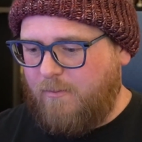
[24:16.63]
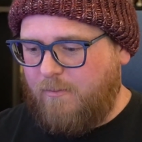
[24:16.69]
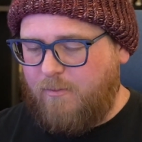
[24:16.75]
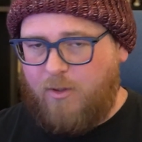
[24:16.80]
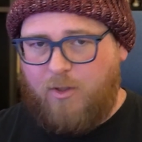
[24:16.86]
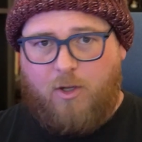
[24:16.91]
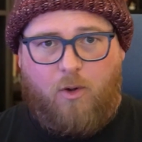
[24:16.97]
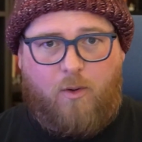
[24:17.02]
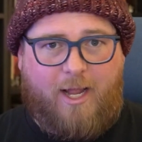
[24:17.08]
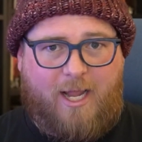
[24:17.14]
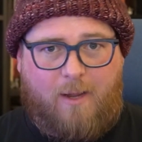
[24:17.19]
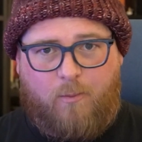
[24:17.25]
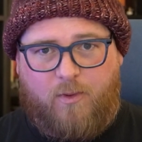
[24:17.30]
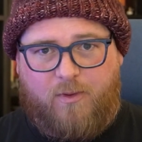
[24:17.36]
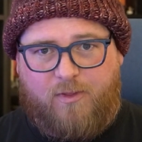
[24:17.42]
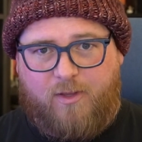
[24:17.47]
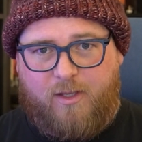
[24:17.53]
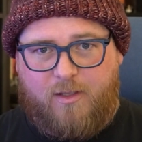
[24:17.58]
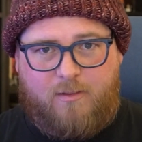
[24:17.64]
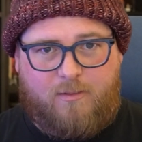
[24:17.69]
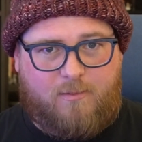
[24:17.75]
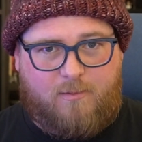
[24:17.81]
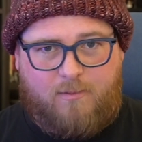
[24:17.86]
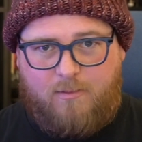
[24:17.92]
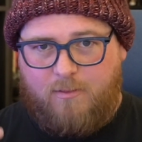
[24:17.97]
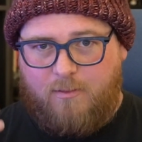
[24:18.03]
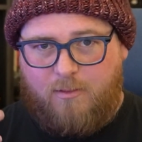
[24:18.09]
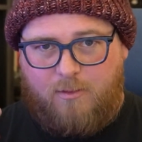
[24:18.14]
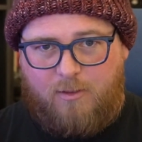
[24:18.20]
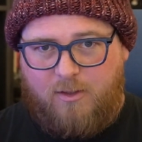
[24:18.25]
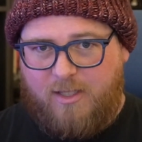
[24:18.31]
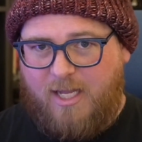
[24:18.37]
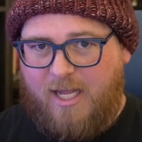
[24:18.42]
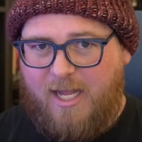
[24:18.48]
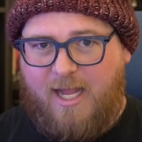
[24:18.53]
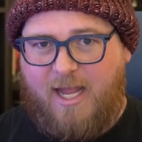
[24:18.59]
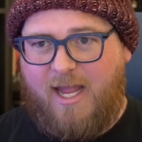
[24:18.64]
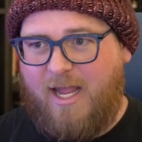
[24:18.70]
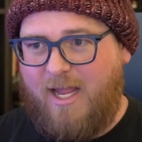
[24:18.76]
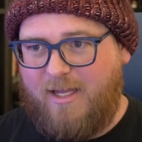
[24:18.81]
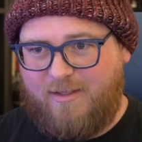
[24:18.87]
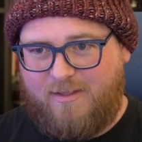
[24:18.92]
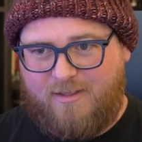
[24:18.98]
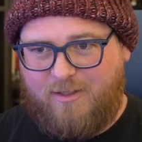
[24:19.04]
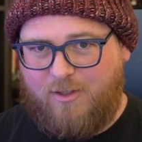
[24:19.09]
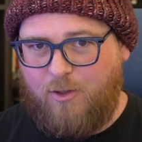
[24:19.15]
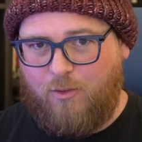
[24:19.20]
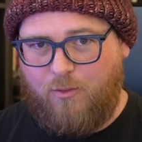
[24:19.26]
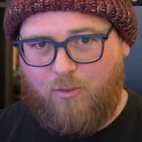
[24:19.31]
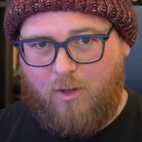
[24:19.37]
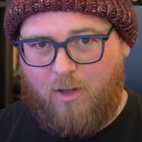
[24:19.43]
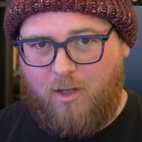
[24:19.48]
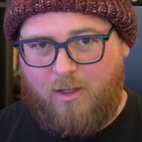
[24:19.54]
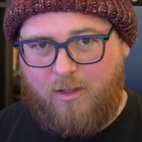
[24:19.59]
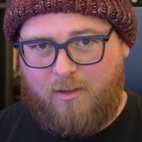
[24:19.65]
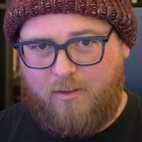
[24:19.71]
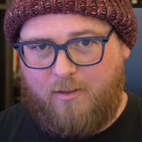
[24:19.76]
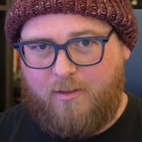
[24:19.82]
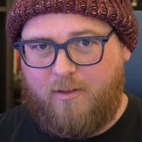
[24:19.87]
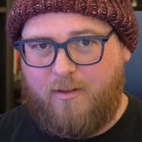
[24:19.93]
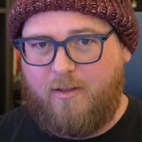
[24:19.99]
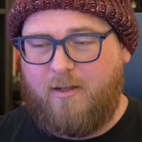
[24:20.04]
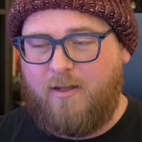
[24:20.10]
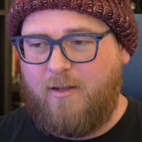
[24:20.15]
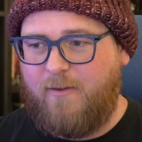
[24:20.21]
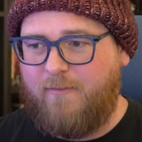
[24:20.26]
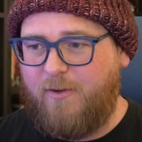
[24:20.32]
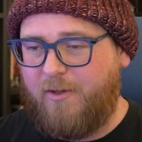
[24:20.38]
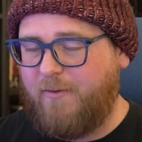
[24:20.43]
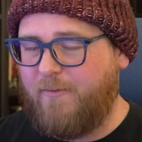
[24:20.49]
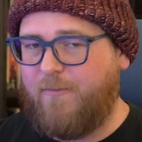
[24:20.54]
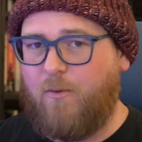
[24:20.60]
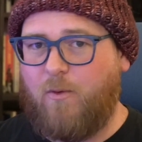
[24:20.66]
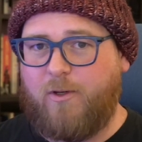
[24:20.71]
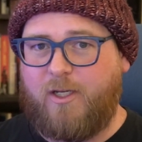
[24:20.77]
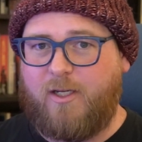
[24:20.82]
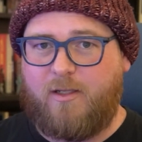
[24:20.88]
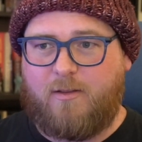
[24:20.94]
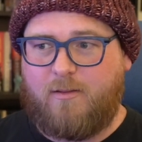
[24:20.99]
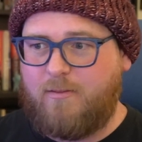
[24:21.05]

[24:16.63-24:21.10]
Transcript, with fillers: Go ham with it. You can't go wrong. If you can afford it,